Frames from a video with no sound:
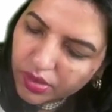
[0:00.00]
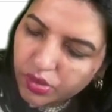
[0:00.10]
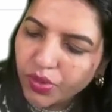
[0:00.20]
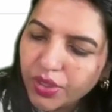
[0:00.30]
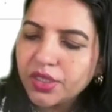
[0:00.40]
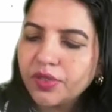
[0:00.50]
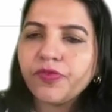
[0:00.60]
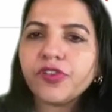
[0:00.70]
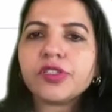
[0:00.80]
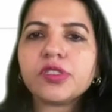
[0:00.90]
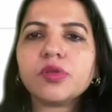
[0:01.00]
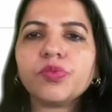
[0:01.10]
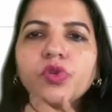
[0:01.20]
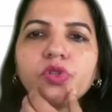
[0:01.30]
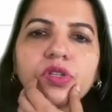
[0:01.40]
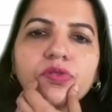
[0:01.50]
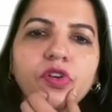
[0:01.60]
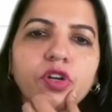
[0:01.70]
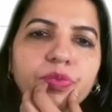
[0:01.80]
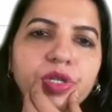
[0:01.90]
21st protein
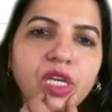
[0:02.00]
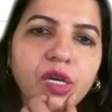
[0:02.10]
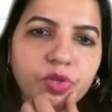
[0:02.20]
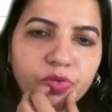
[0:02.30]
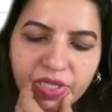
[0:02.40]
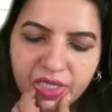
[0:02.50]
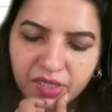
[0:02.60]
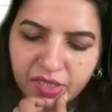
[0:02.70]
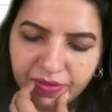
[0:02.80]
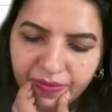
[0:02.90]
forming amino acid.